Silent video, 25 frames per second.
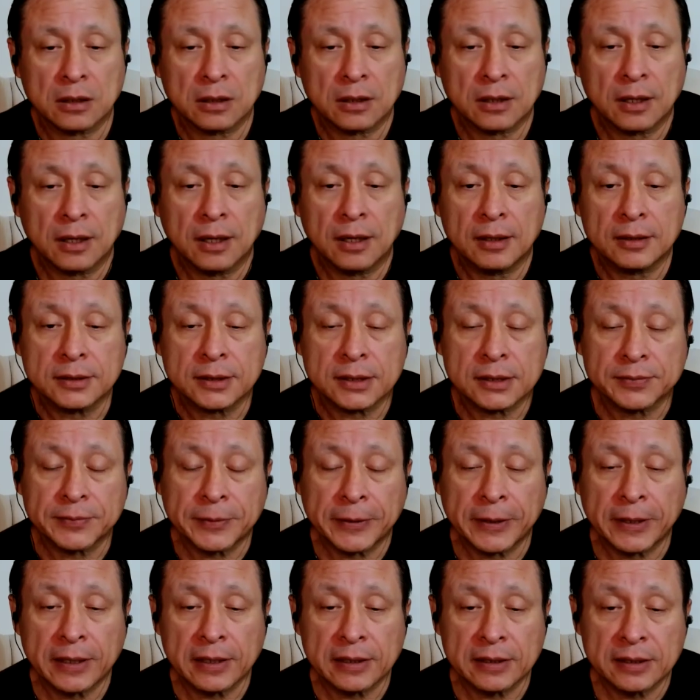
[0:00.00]
Kant is
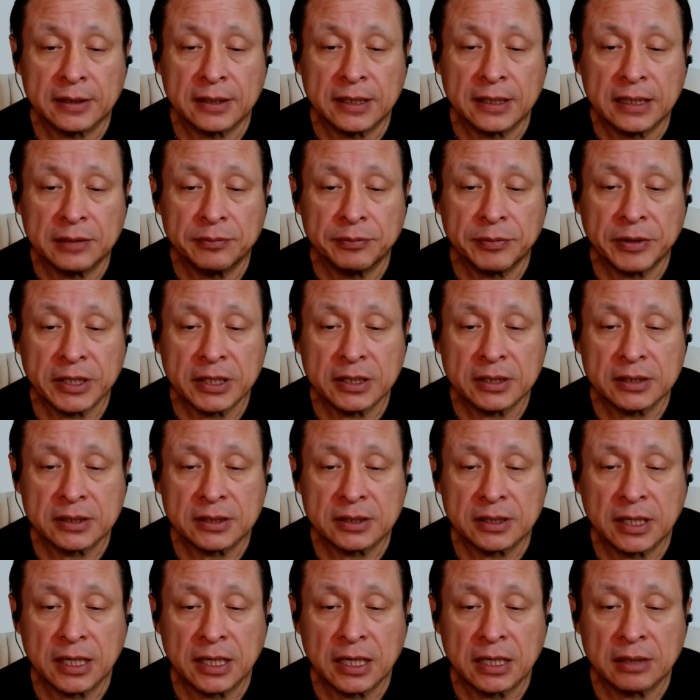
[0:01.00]
probably the
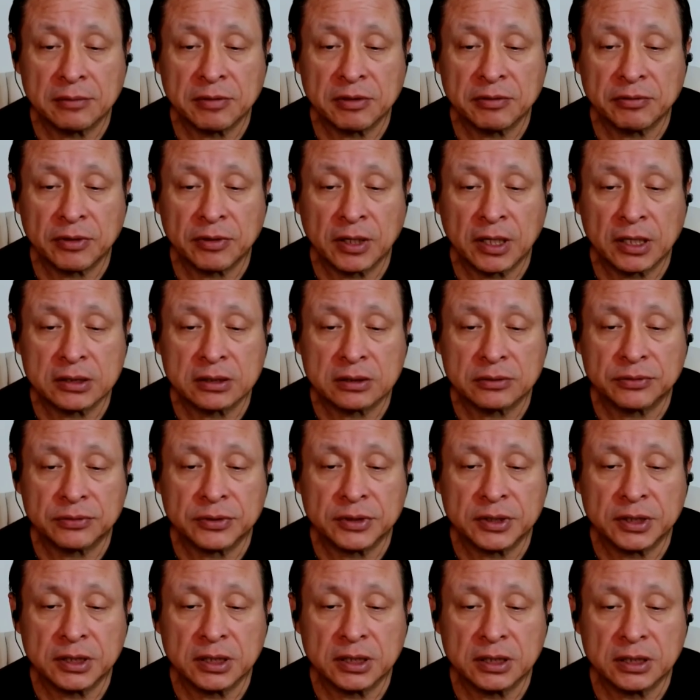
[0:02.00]
biggest name in
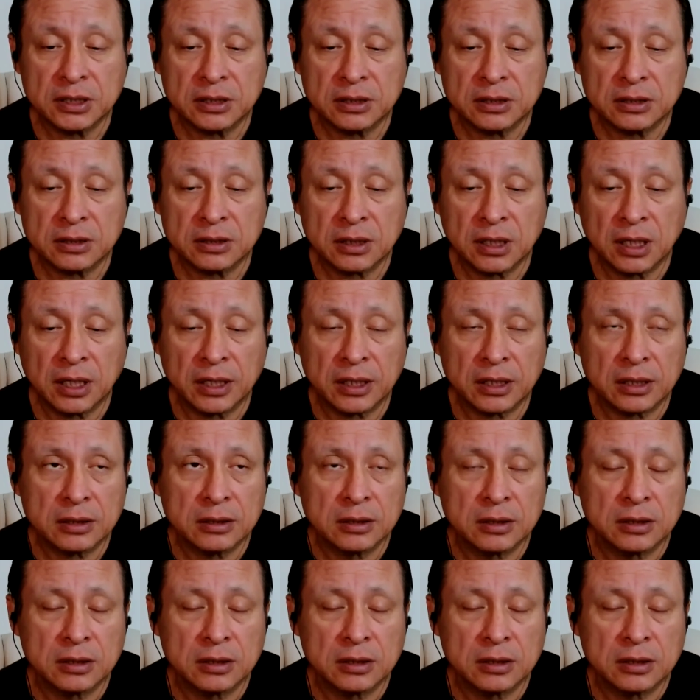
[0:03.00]
philosophy, like